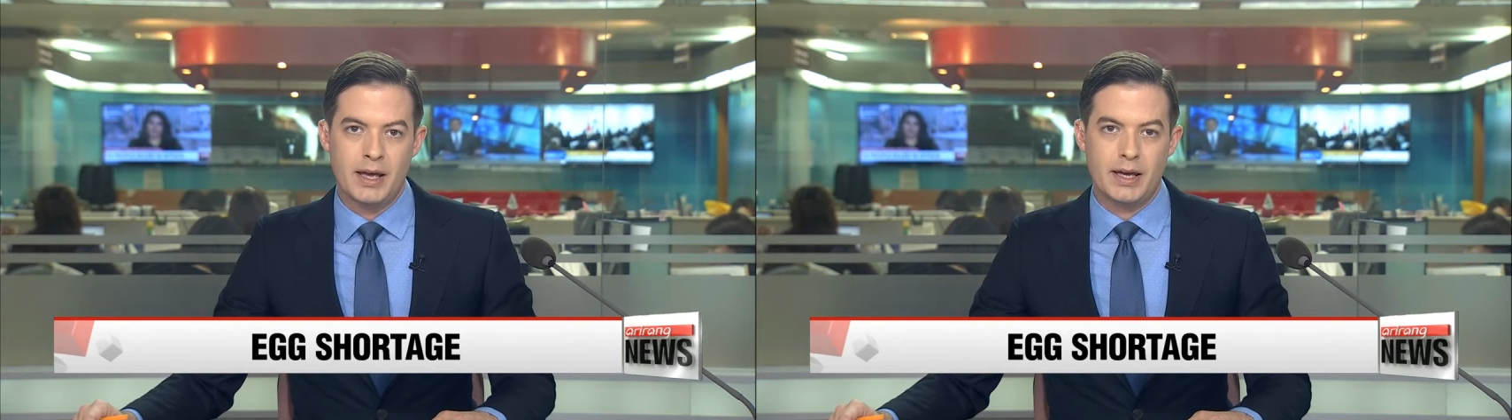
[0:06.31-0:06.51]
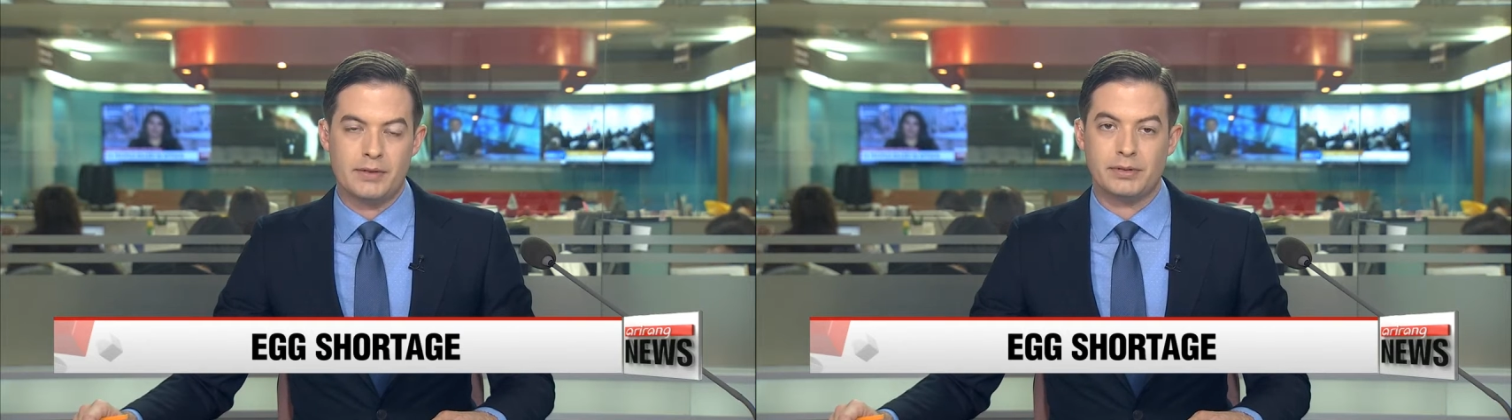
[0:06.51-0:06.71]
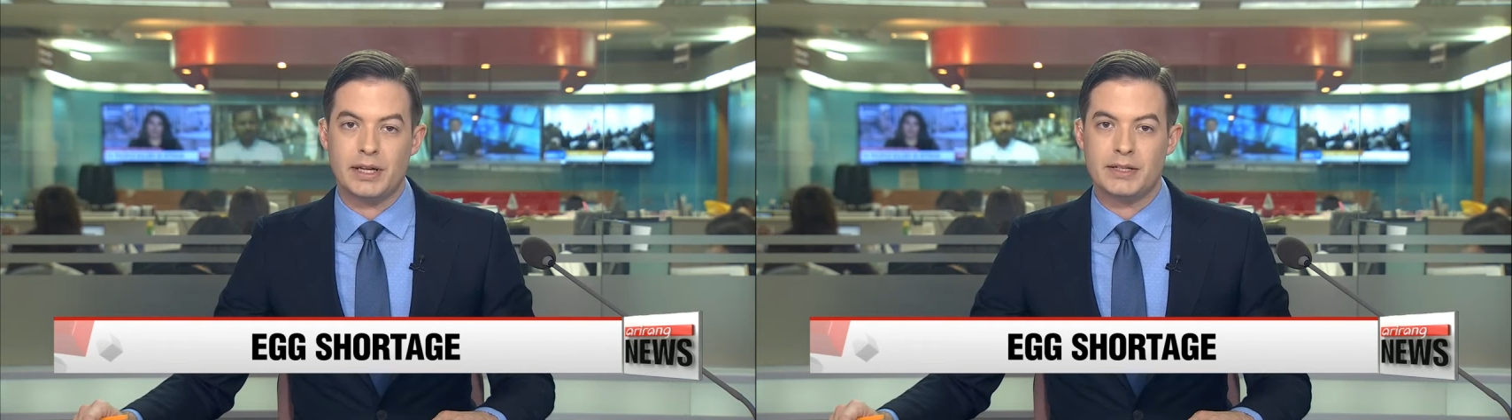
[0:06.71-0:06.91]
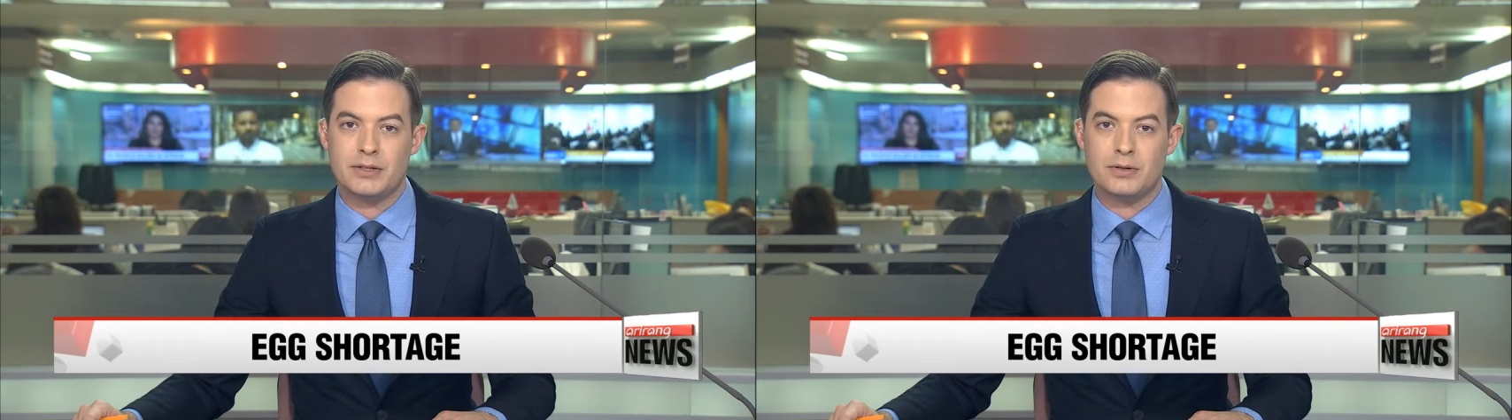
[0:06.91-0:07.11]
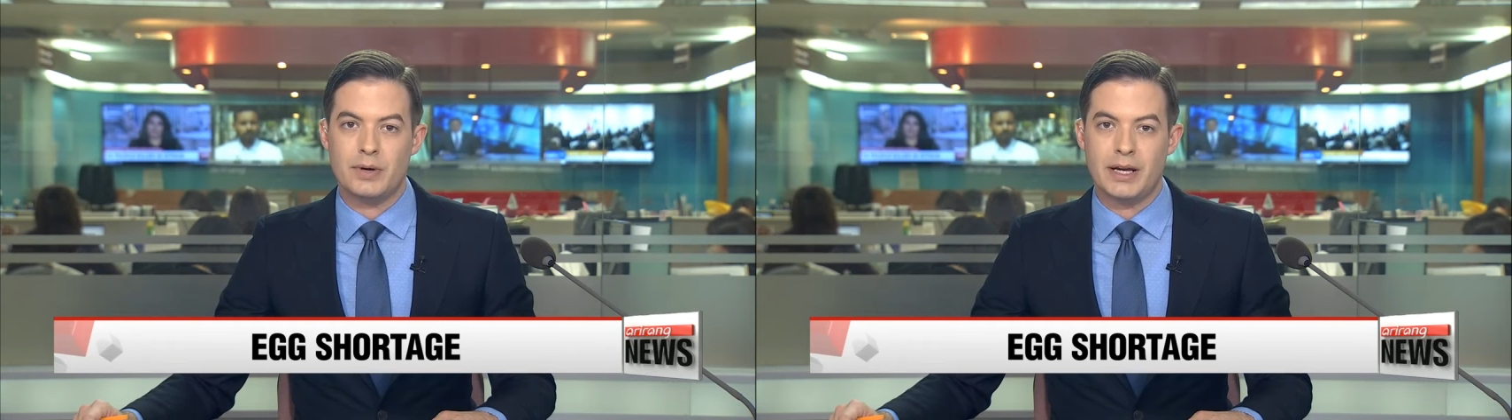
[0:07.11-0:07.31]
have led
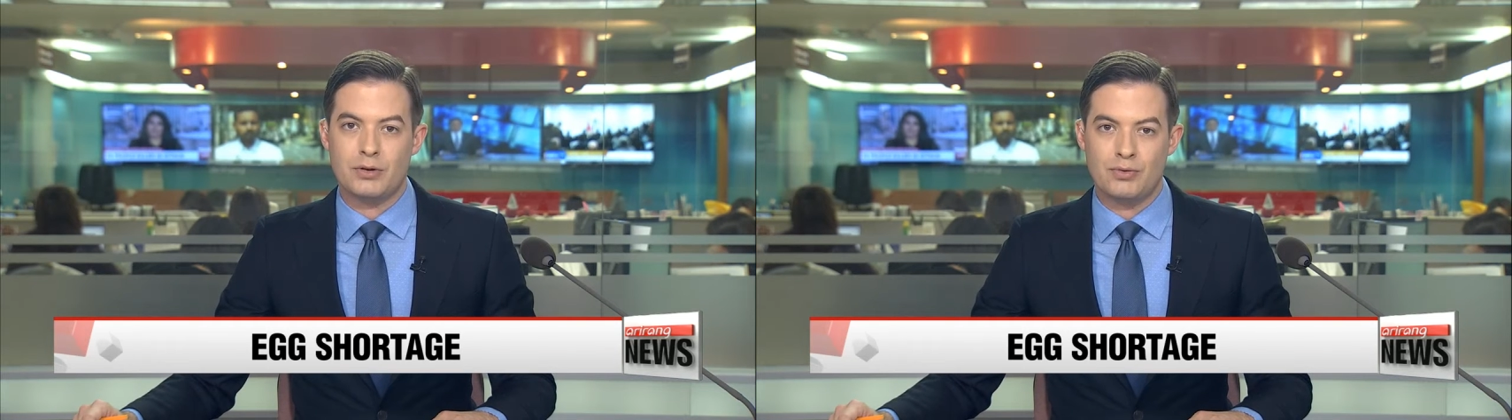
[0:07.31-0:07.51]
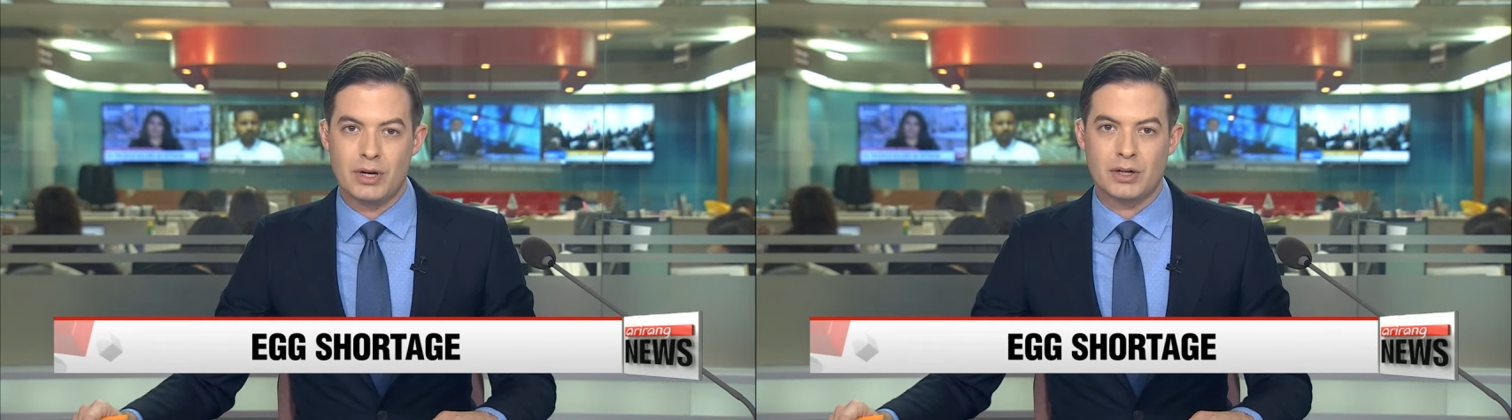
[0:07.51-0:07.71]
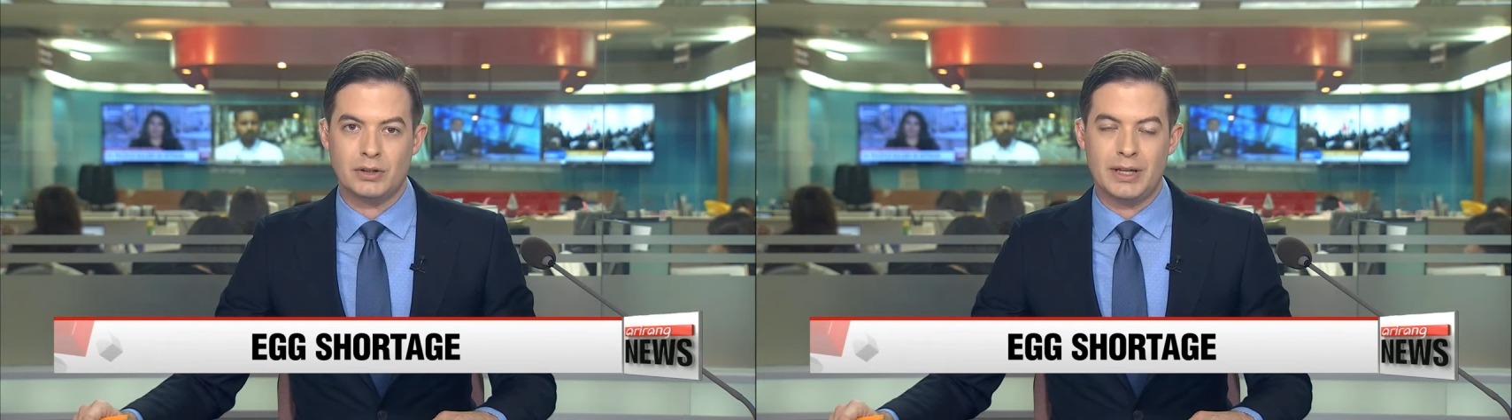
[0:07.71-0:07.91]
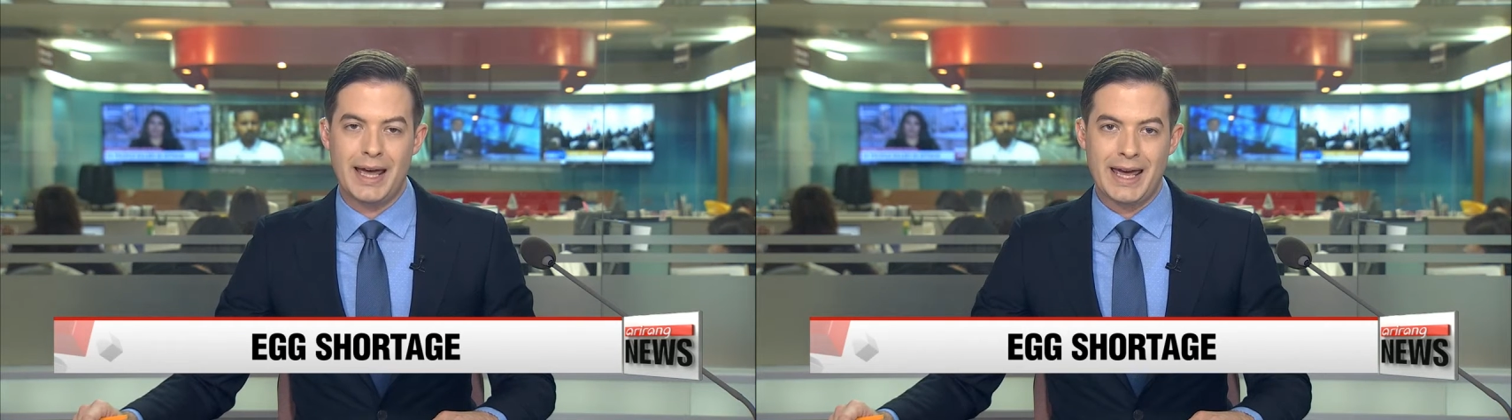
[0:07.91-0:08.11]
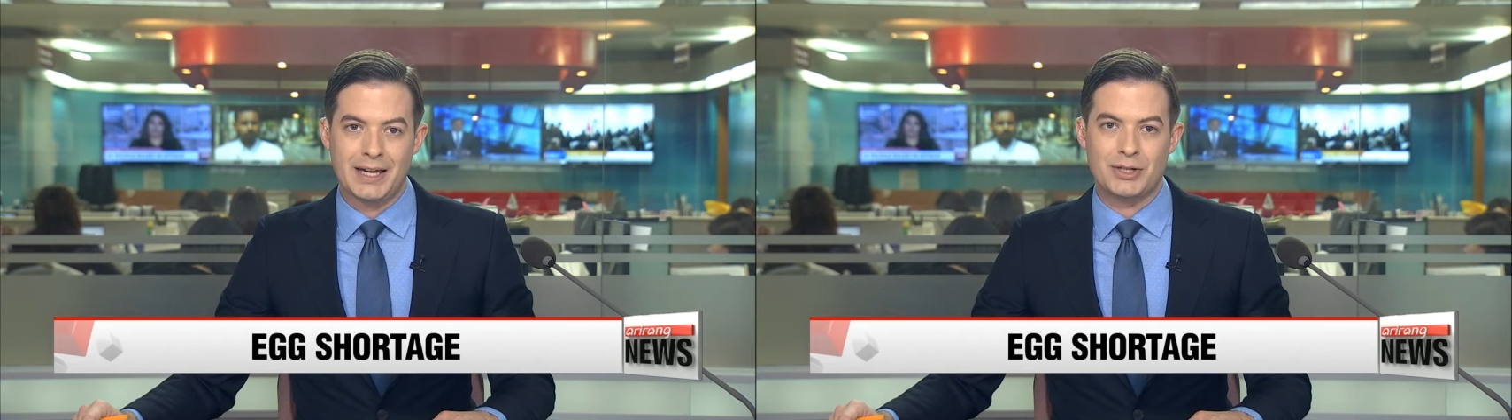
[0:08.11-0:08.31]
to a critical
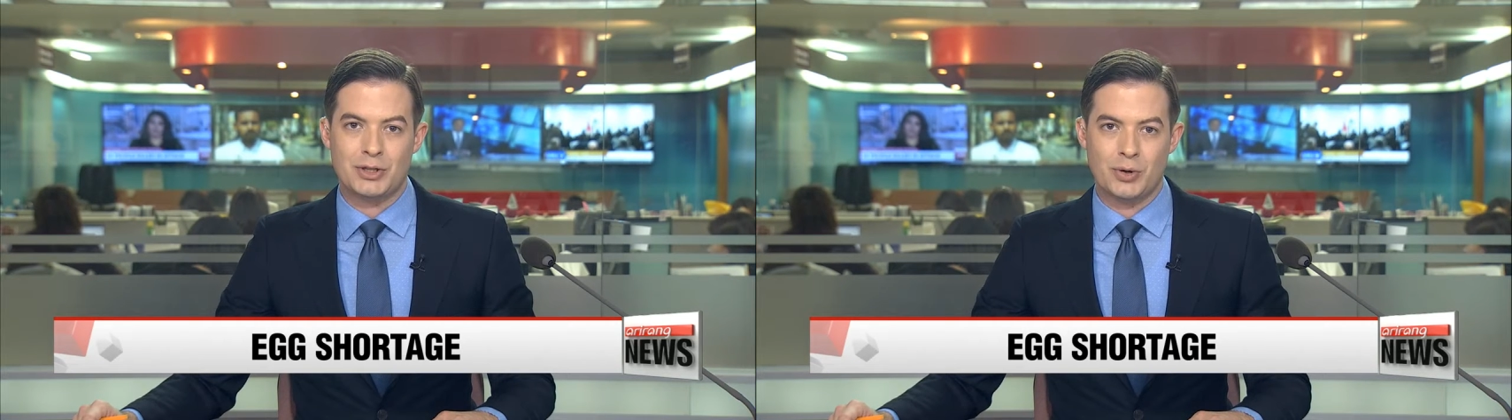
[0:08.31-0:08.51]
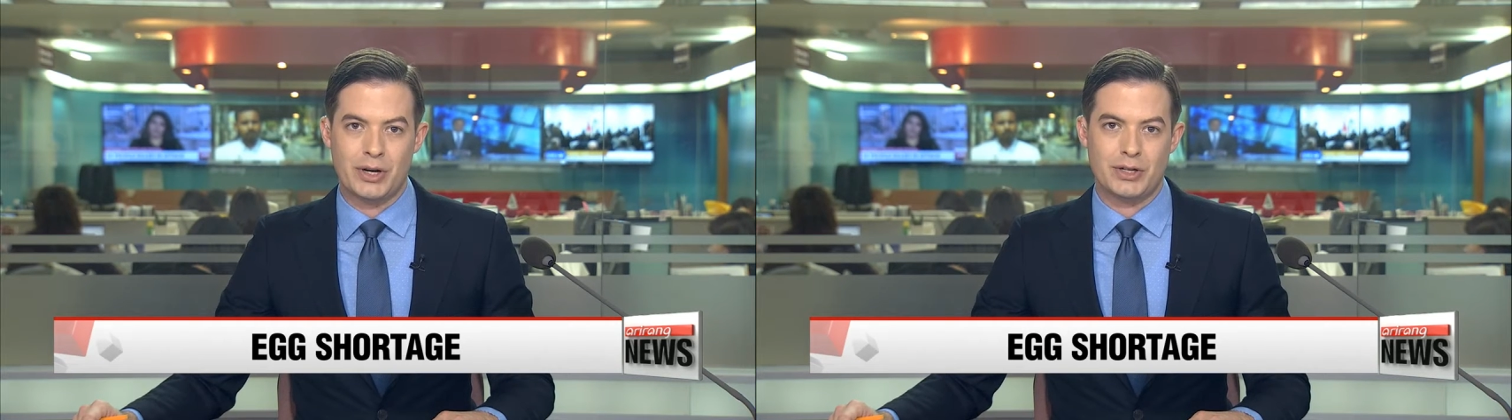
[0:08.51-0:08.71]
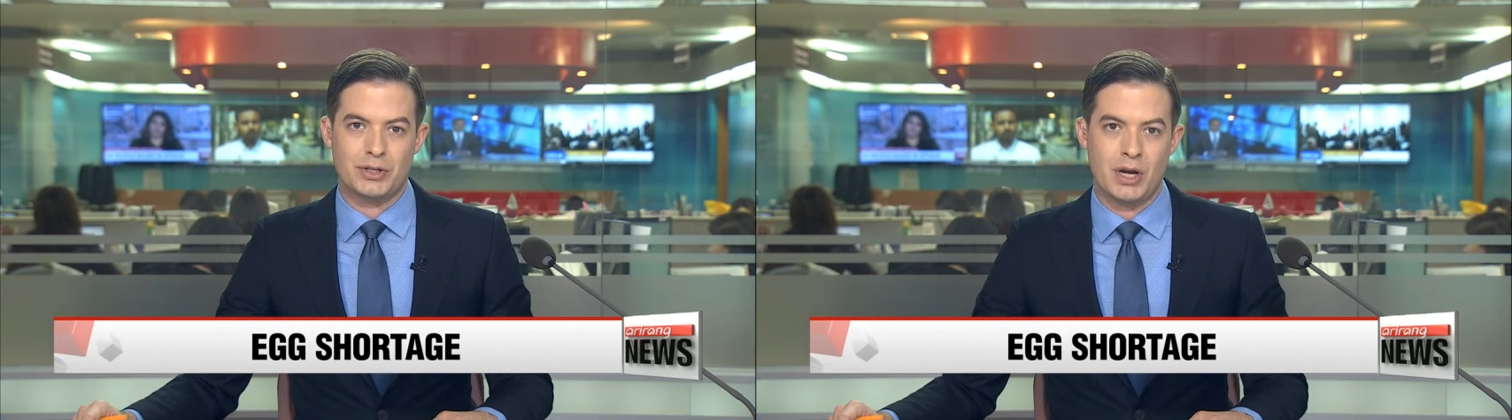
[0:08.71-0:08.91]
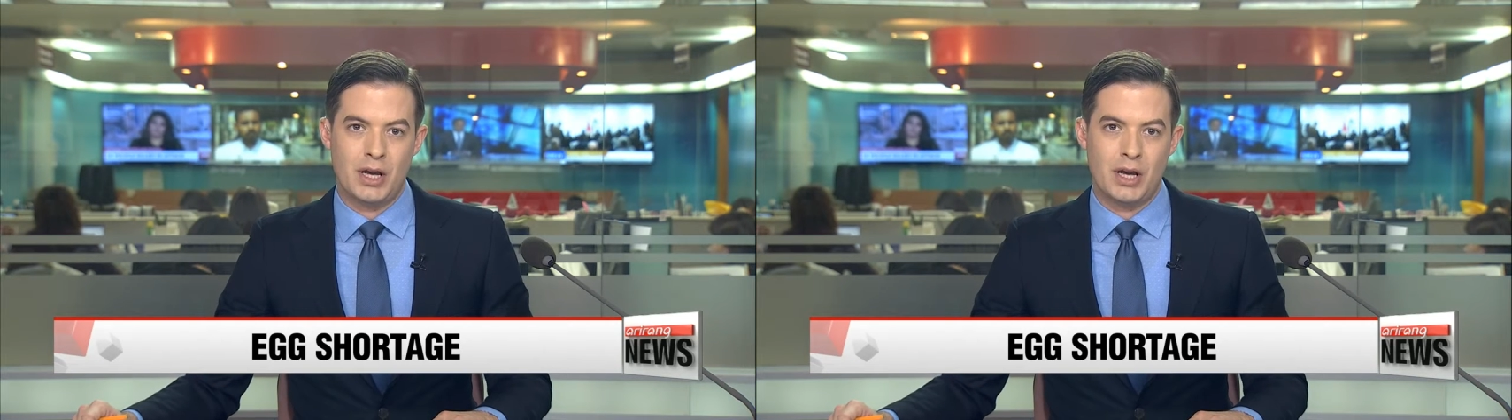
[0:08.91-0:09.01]
egg shortage.